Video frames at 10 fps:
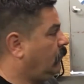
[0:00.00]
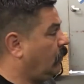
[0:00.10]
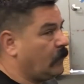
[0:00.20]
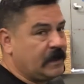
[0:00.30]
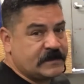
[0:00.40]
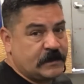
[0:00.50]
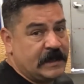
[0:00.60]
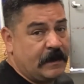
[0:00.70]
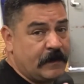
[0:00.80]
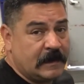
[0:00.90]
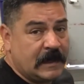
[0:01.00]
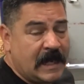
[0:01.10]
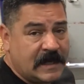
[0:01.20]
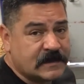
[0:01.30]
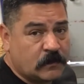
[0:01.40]
All right, so on the
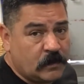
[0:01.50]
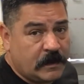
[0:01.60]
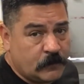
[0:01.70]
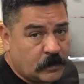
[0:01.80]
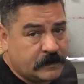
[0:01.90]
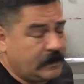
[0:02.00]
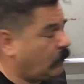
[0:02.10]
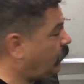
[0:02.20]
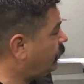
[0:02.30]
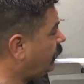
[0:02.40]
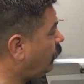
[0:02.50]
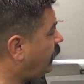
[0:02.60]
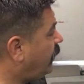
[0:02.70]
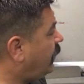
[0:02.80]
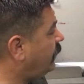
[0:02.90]
last one, we're going to go
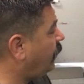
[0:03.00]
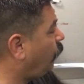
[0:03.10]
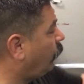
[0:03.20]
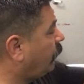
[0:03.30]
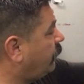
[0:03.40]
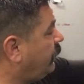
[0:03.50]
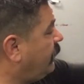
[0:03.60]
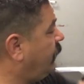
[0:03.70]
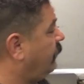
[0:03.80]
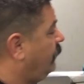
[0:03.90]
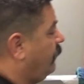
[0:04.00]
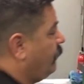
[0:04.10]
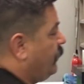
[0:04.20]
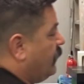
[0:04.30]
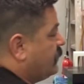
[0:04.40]
ahead and we're going to hit
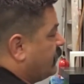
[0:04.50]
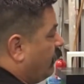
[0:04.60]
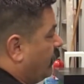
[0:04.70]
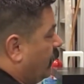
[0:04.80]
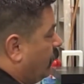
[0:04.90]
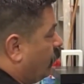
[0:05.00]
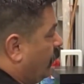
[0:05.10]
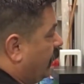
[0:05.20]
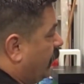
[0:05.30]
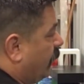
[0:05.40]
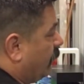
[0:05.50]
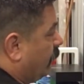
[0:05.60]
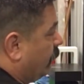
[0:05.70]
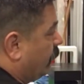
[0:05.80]
this area right here.